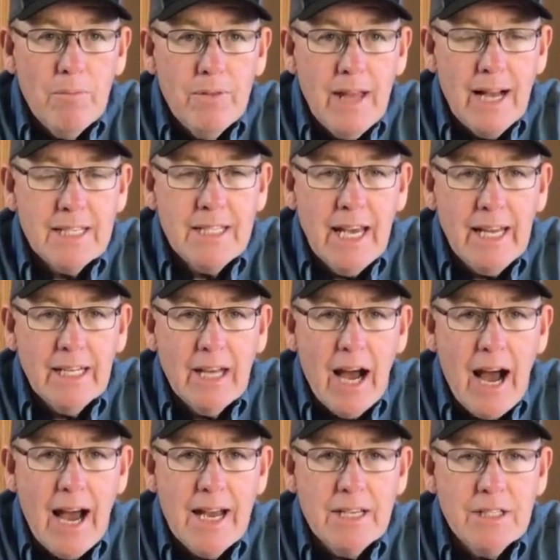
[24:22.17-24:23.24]
So
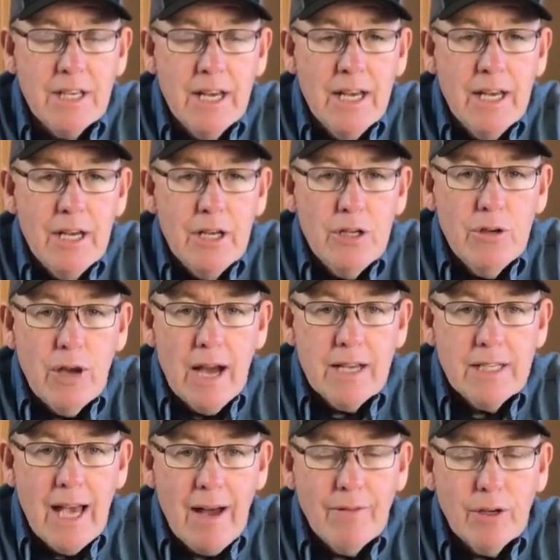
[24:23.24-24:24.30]
that's it, guys.
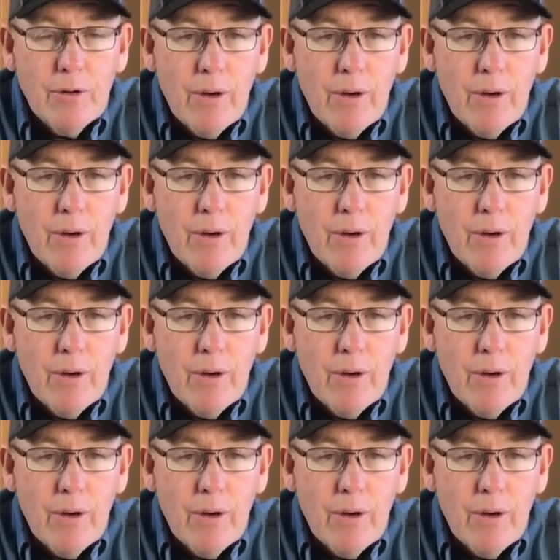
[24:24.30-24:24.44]
You